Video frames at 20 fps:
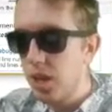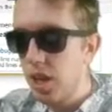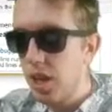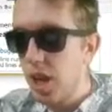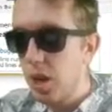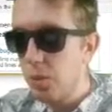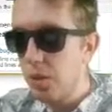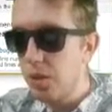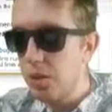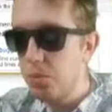
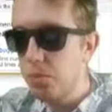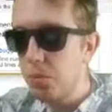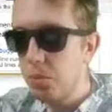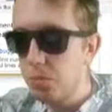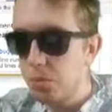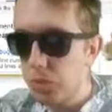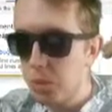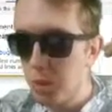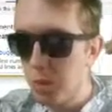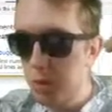I want
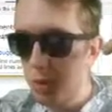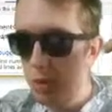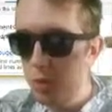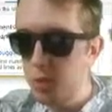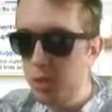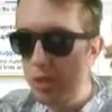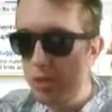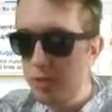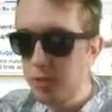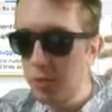to
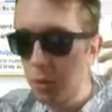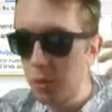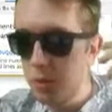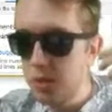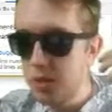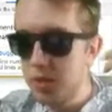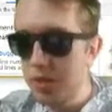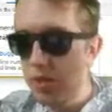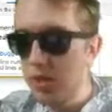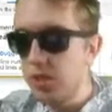
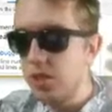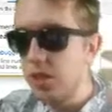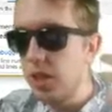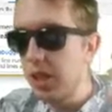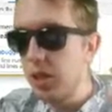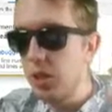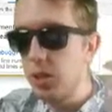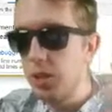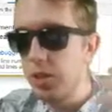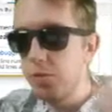reinforce the
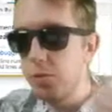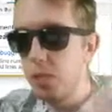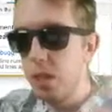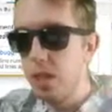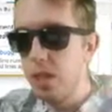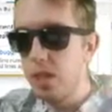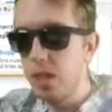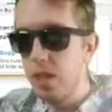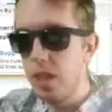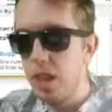skill of
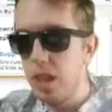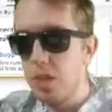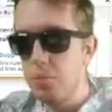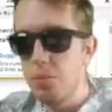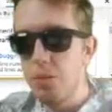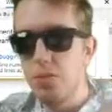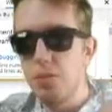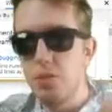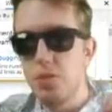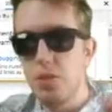playing the game,
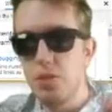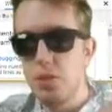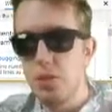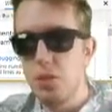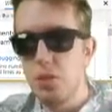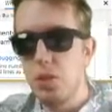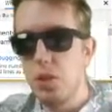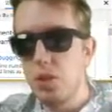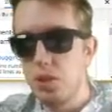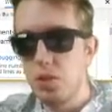of
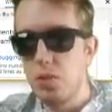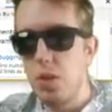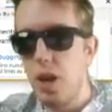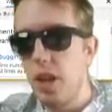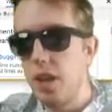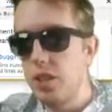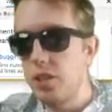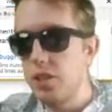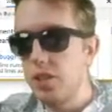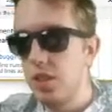the
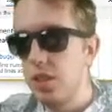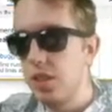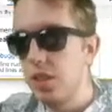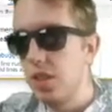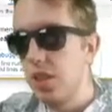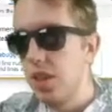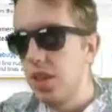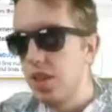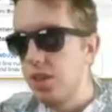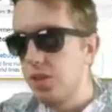strategy.
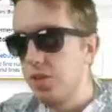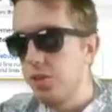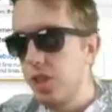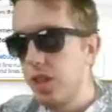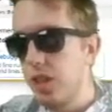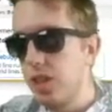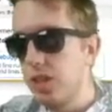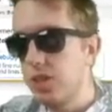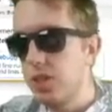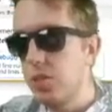So if they
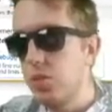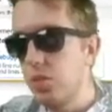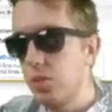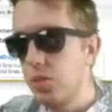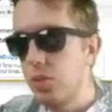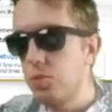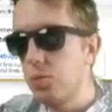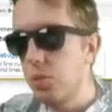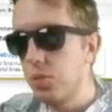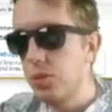can see where
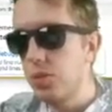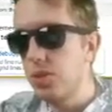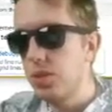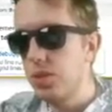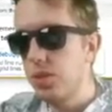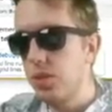their emojis